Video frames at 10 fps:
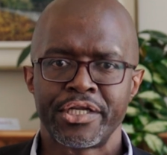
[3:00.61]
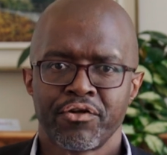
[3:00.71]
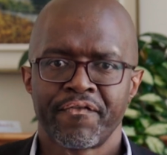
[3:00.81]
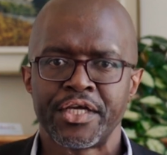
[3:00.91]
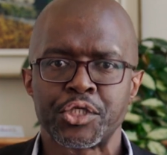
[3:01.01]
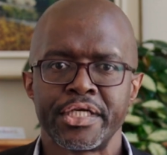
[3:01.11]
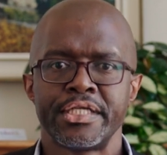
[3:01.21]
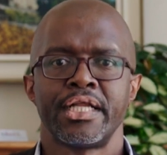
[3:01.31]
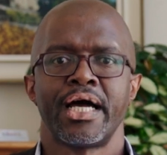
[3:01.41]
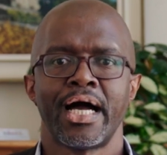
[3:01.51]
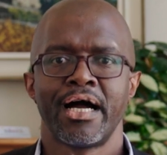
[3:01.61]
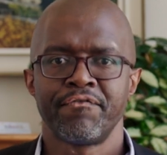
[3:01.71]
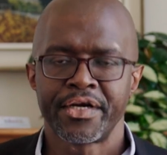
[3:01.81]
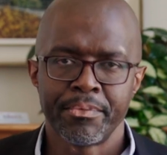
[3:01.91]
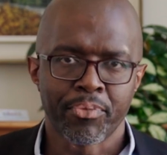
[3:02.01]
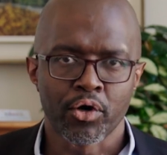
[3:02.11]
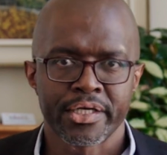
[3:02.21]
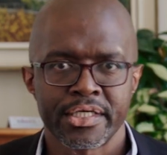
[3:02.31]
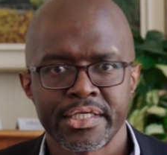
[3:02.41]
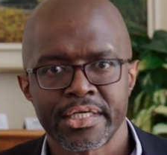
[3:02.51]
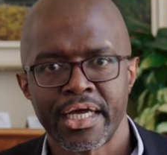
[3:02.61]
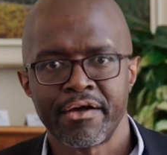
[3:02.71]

and innovation are very important